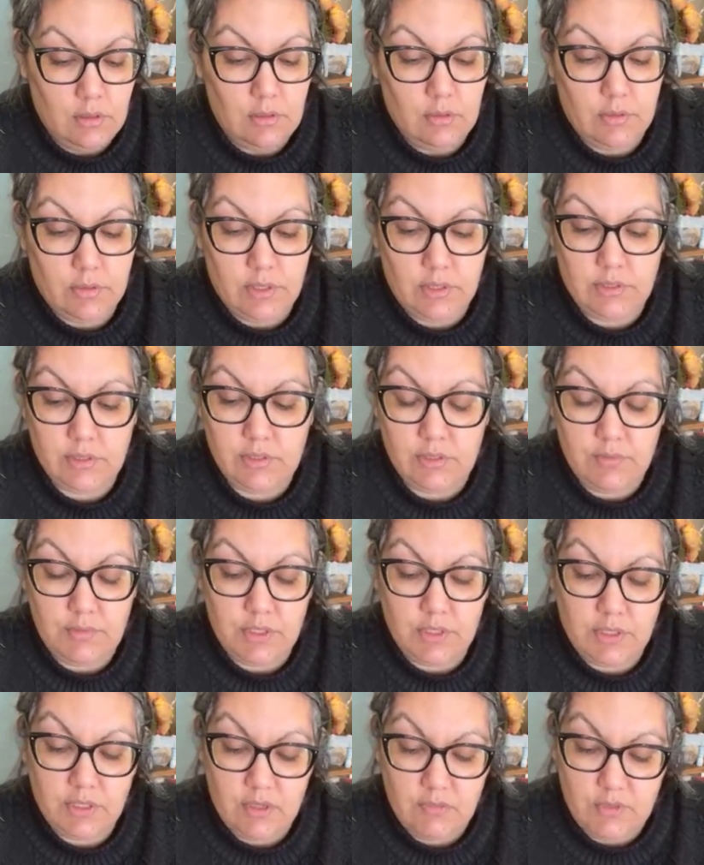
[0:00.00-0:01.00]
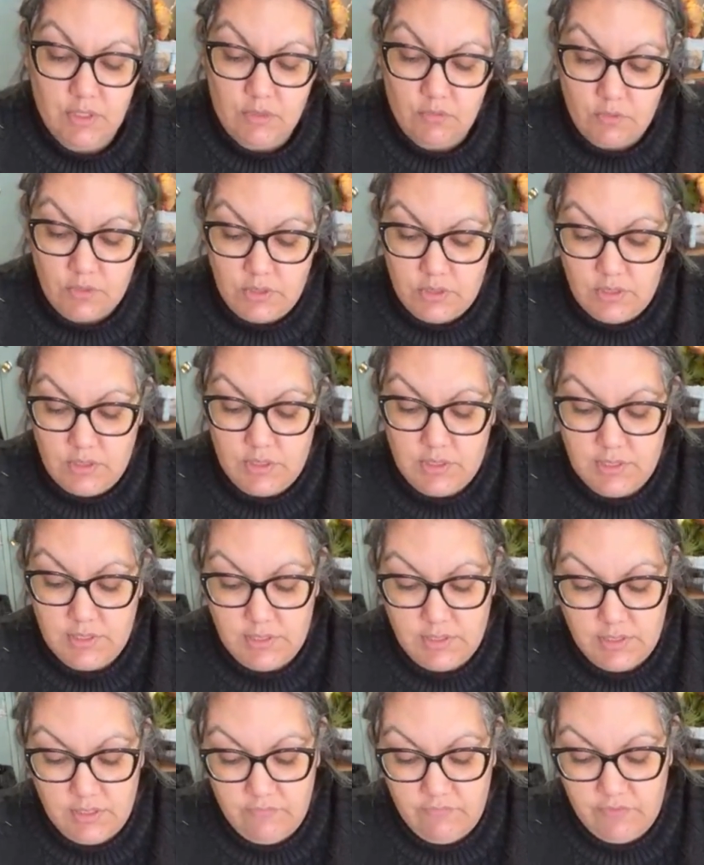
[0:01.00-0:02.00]
Okay, so I'm going to come in with this
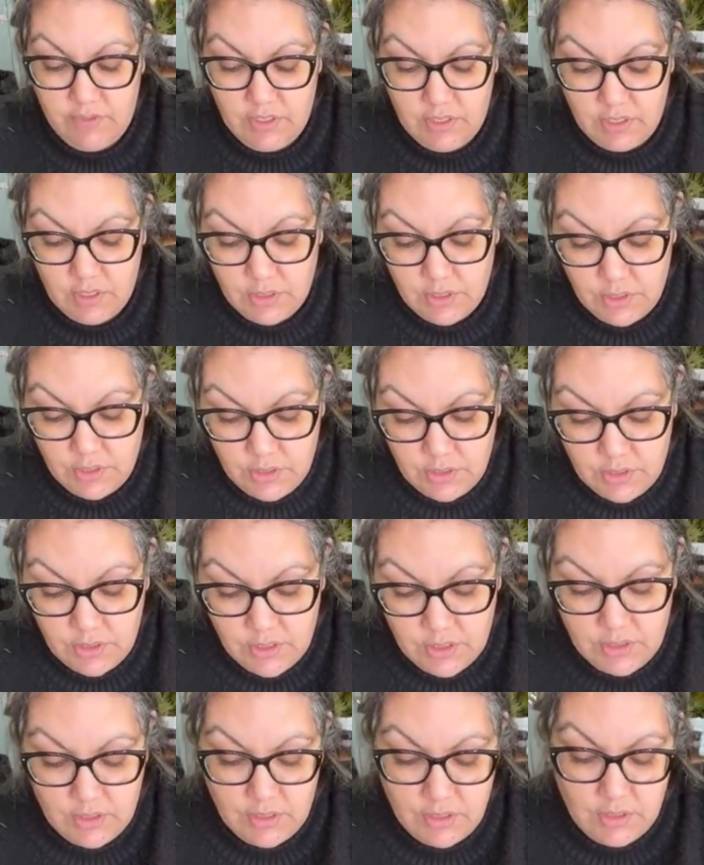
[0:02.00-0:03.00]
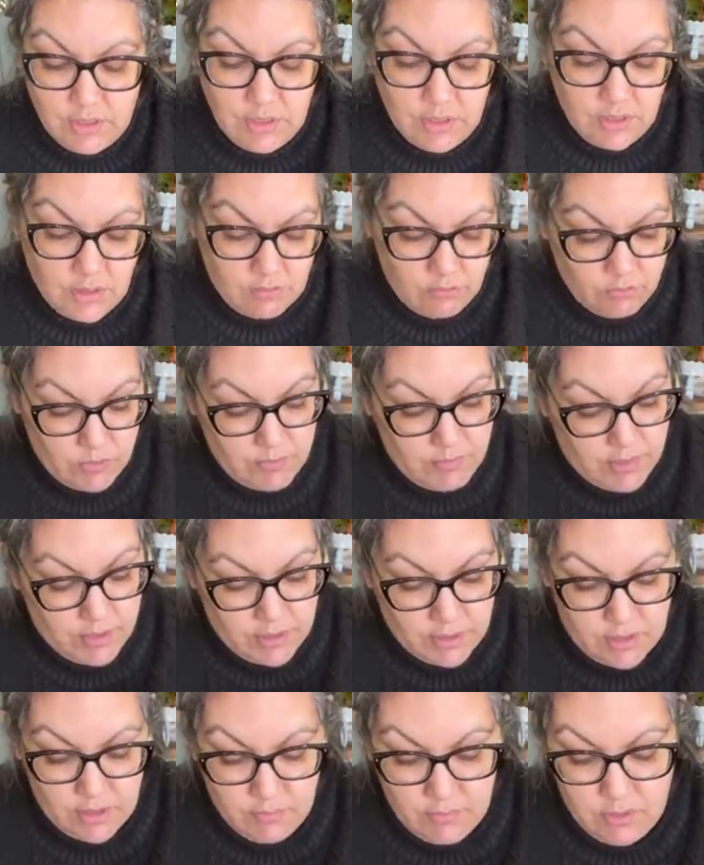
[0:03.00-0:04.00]
leaf here, and then I think we
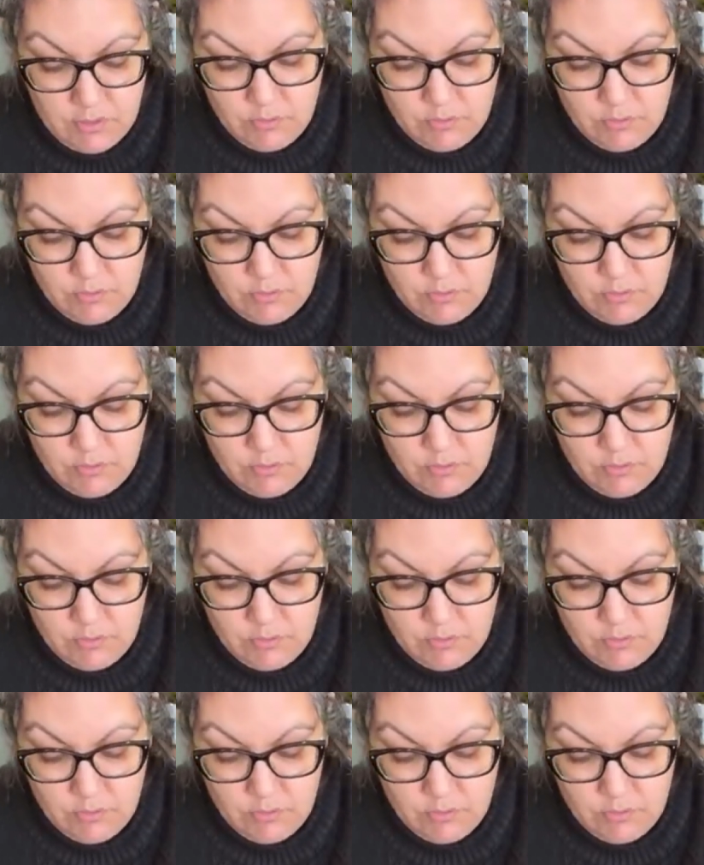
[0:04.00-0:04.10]
might come